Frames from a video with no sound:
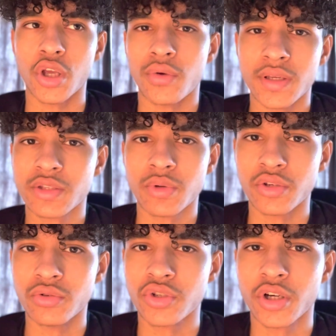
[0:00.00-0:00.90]
Going into a
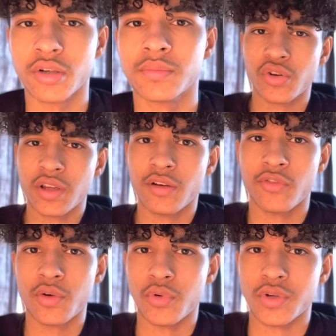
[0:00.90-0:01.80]
new job, joining a
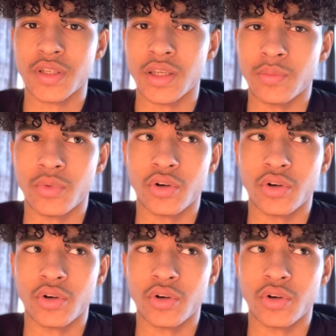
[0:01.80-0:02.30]
football team,